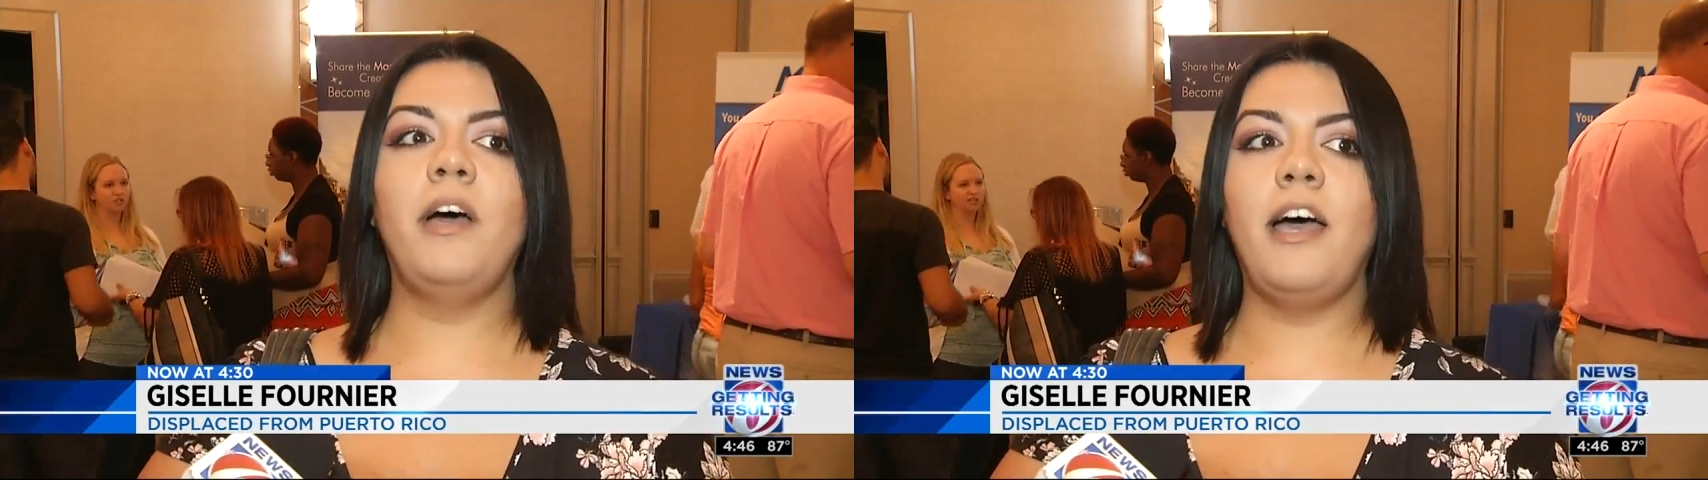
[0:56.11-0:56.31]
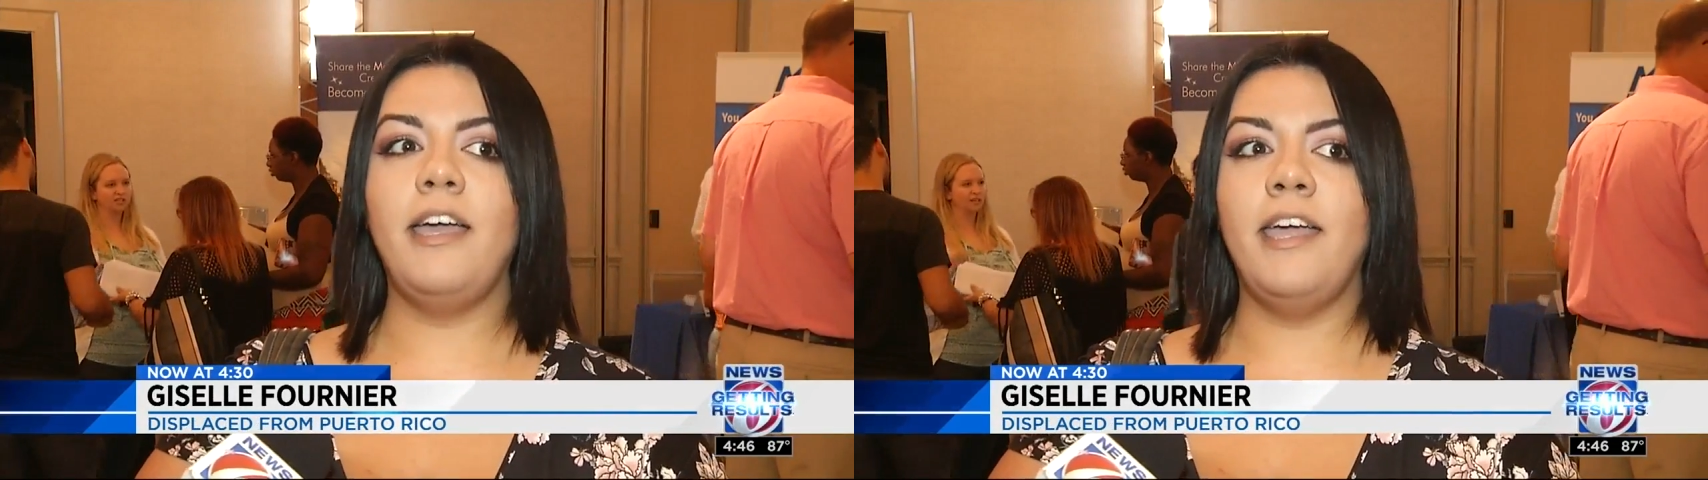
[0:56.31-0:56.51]

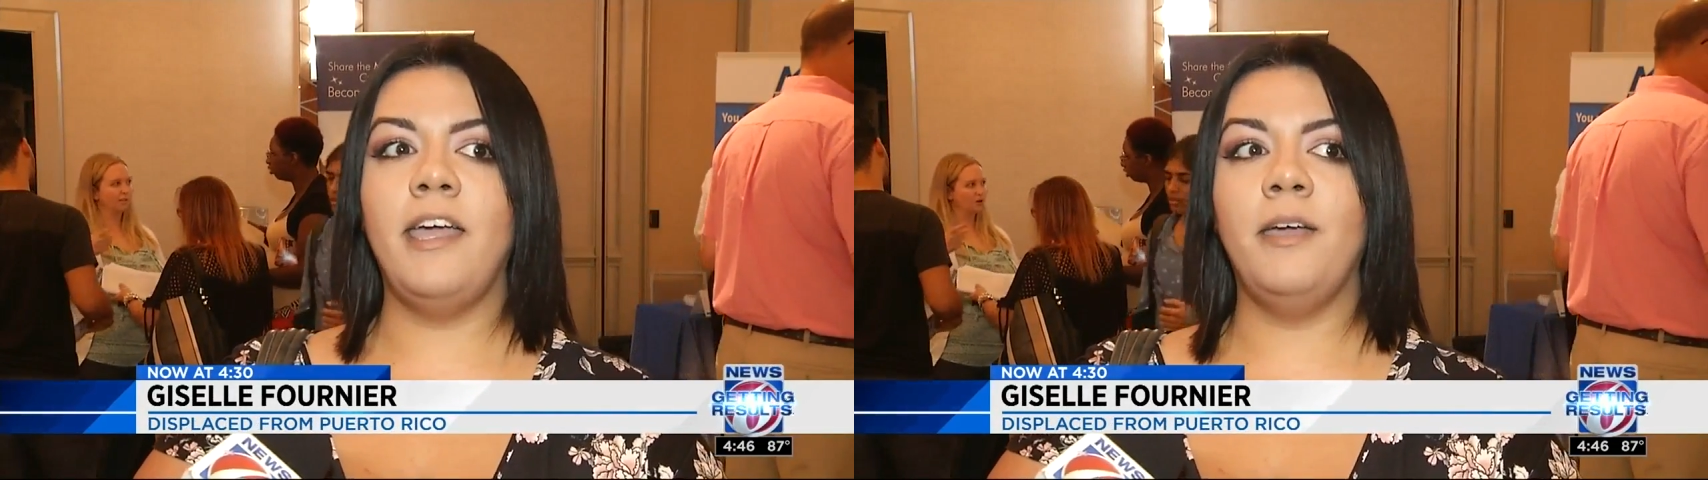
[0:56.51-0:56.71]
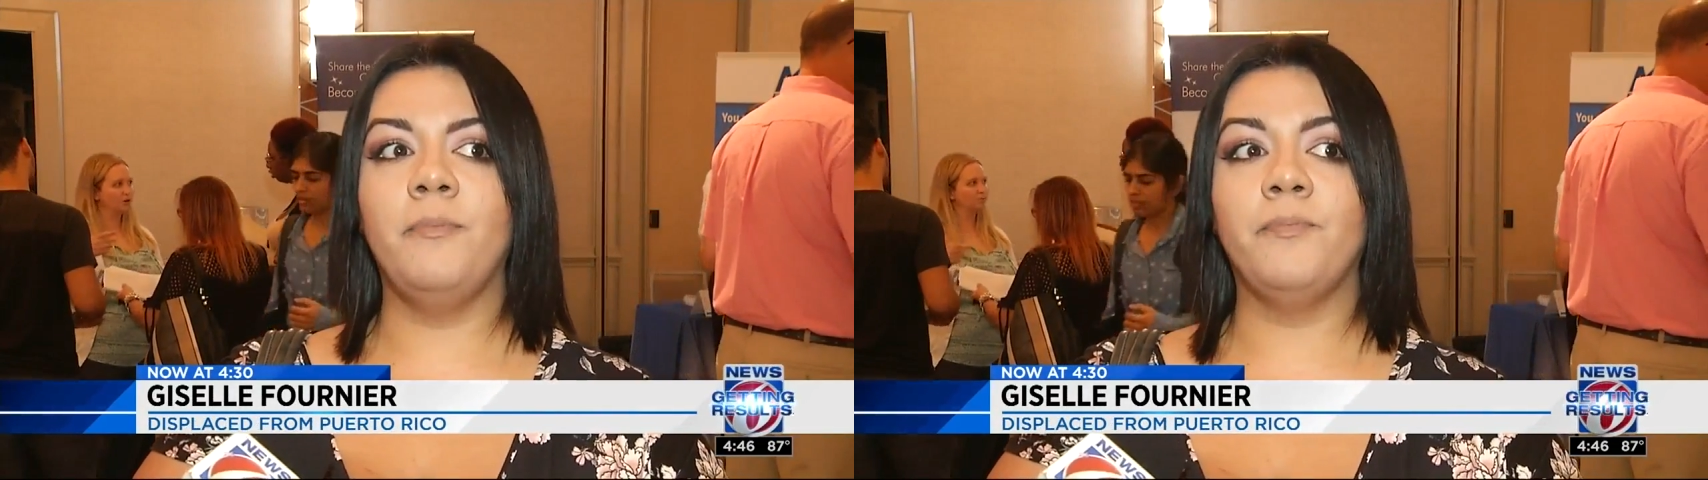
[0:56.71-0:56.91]
I
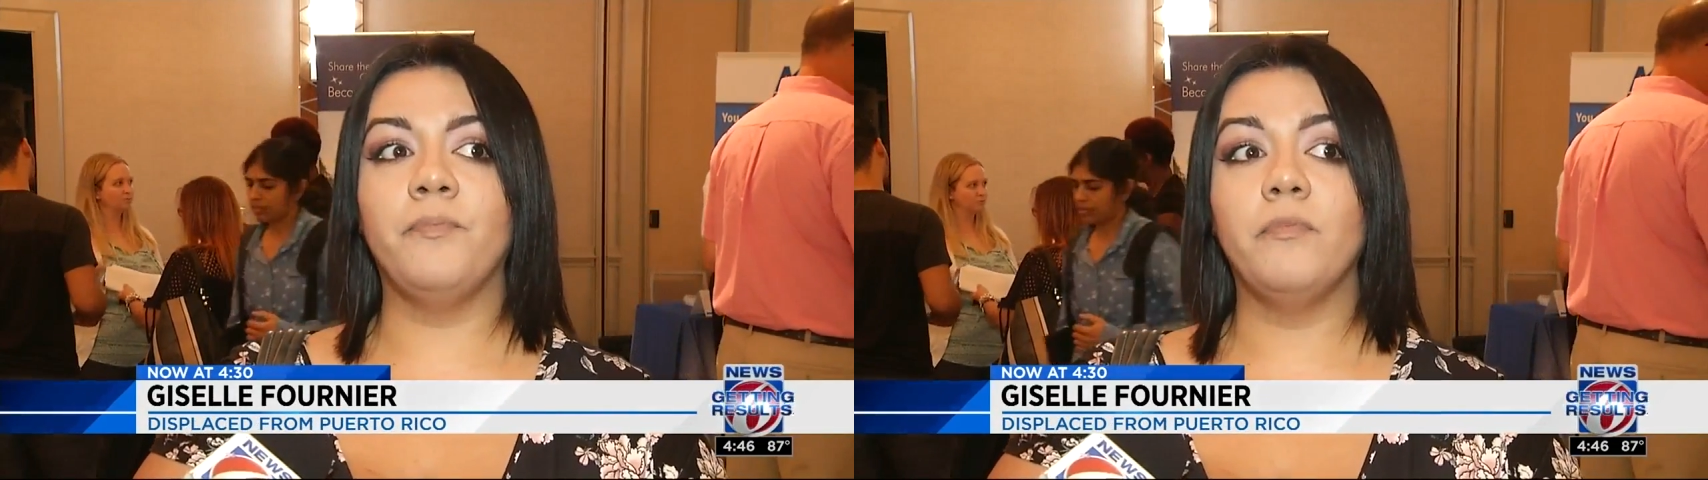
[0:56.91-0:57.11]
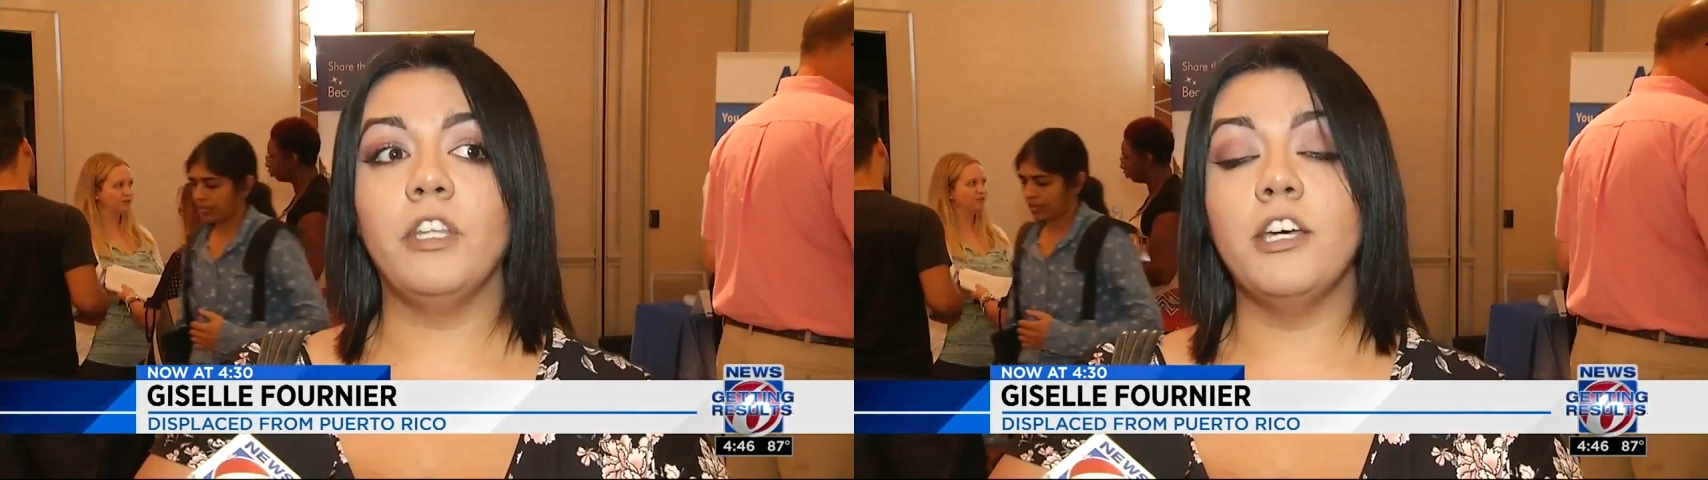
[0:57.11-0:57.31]

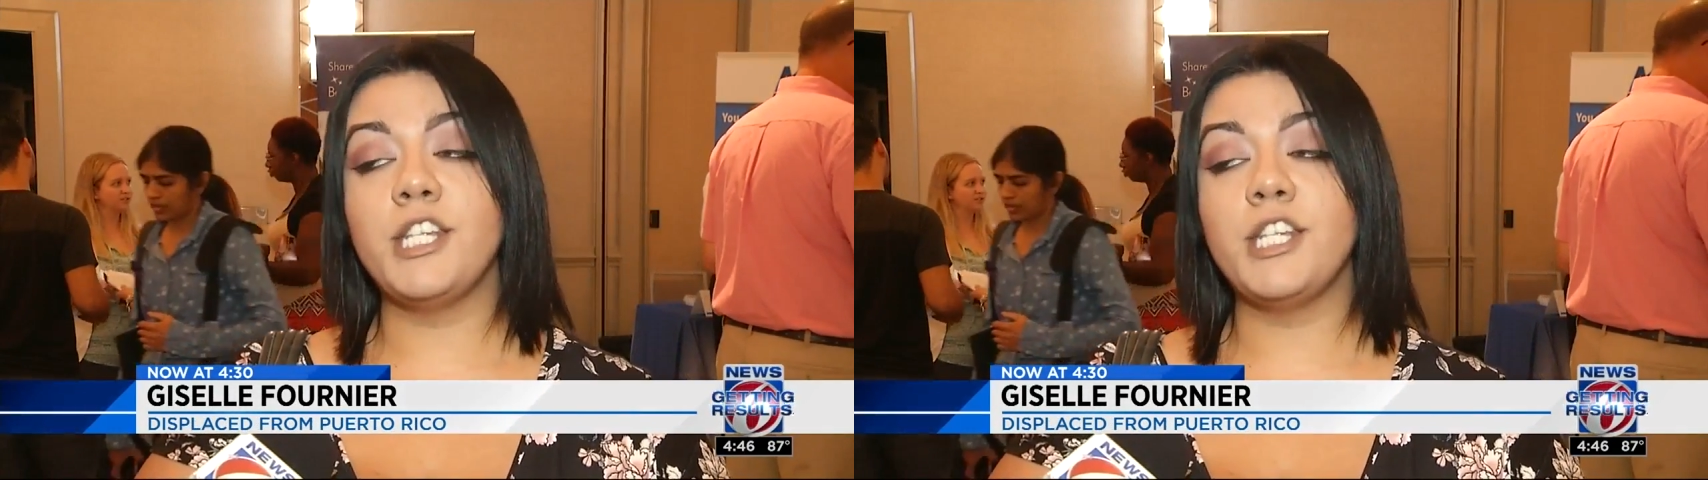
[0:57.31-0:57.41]
am a